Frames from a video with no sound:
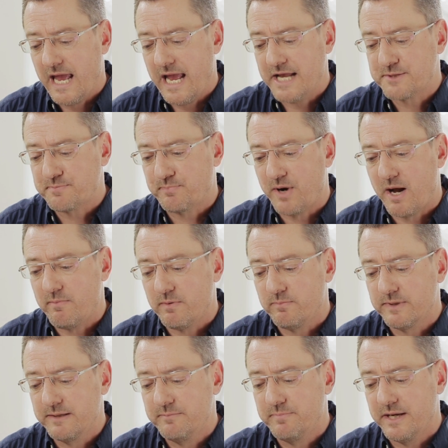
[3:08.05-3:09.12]
it's
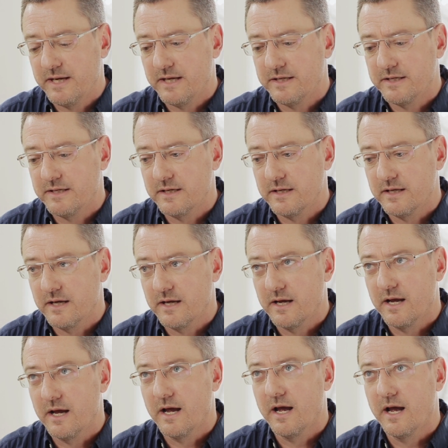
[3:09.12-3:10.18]
probably been
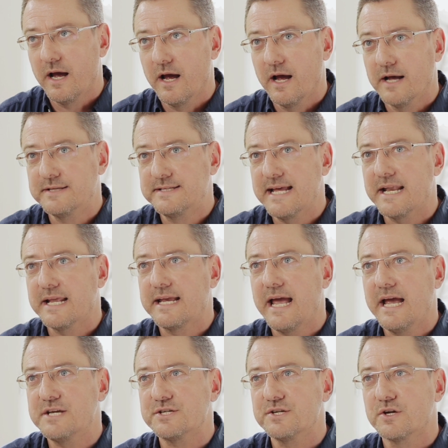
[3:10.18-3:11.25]
a
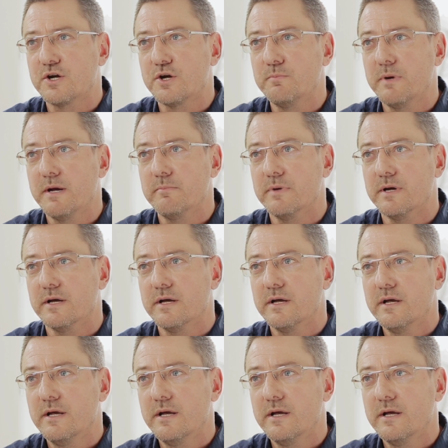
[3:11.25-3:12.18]
dedication and commitment,